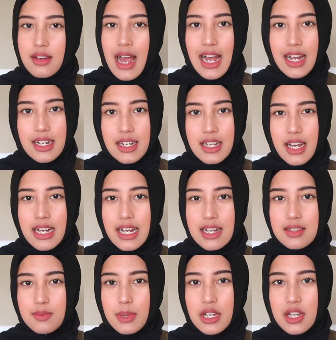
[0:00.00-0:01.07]
acne, I
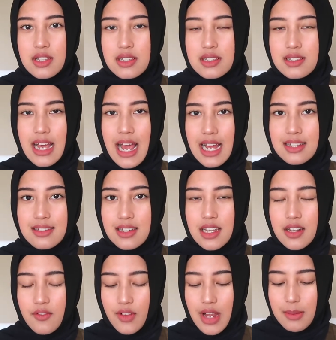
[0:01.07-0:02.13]
guess, because it's
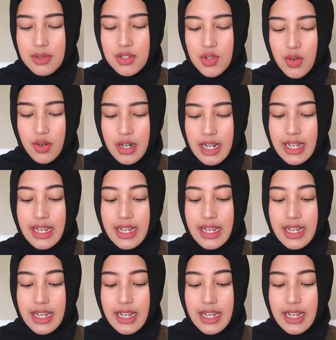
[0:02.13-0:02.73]
anti-inflammatory.